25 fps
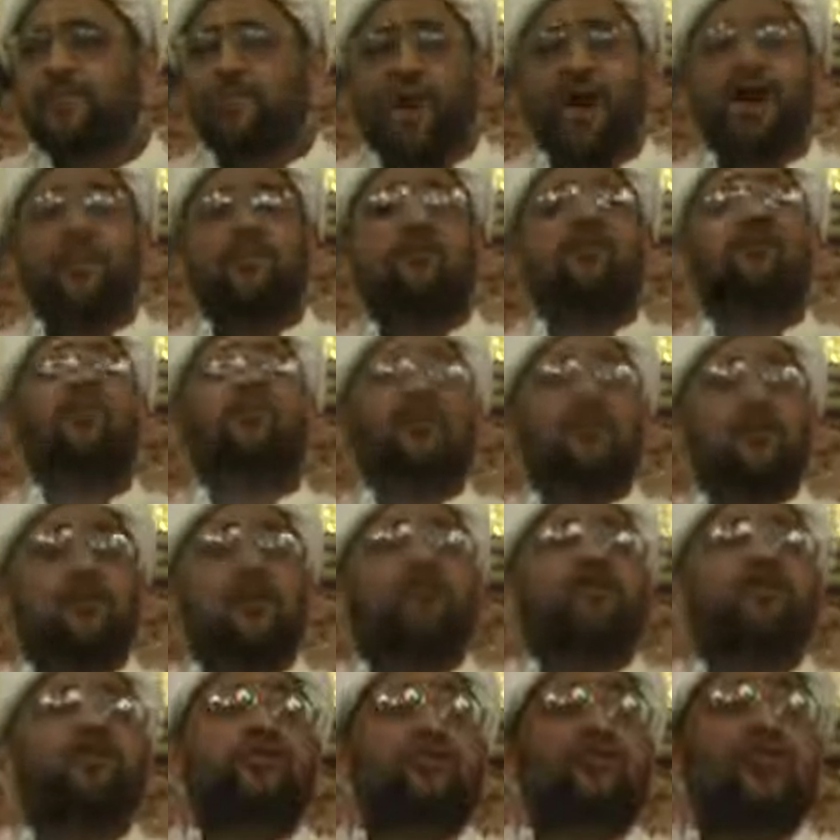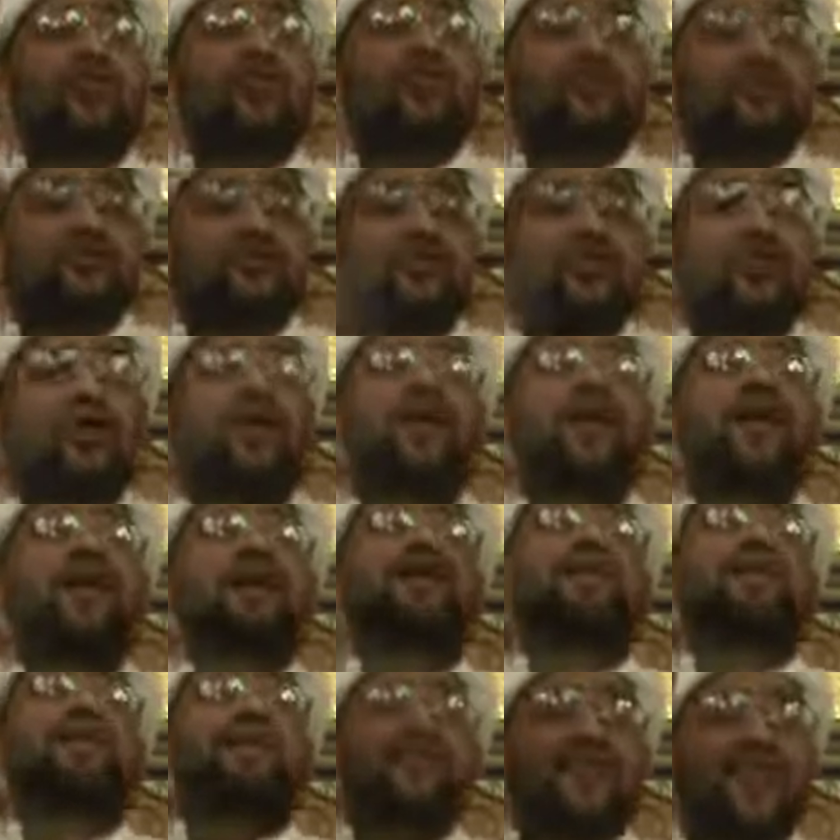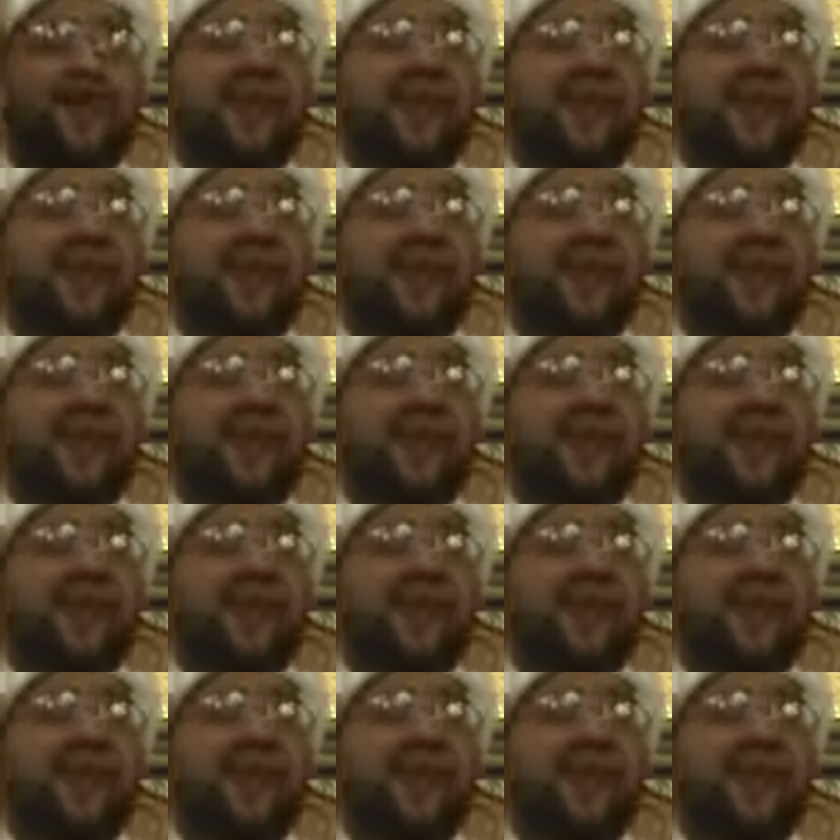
Why? Because he wants to make sure that